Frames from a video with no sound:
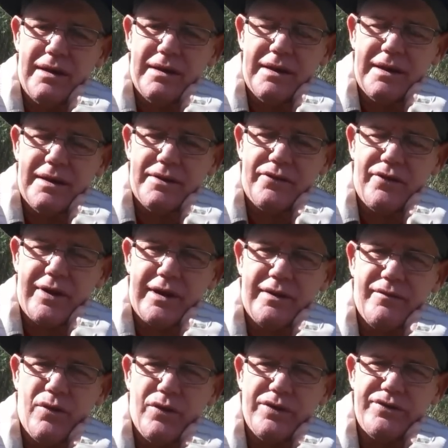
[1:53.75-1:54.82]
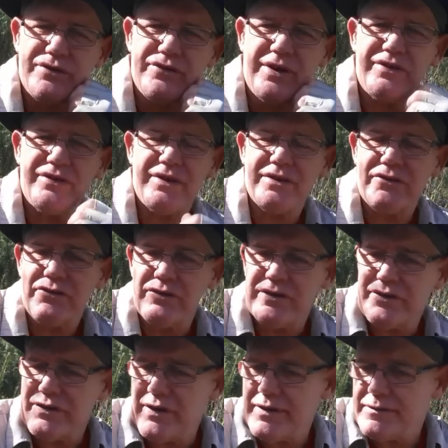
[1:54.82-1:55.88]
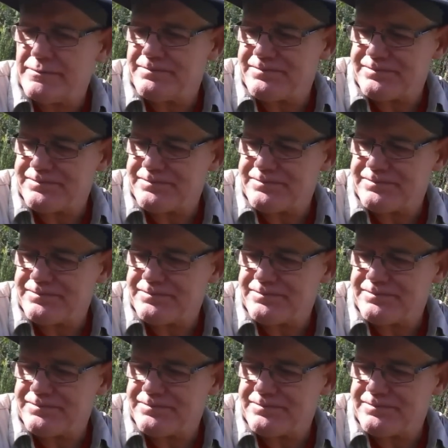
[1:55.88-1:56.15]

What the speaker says: and so I can avoid stress injuries.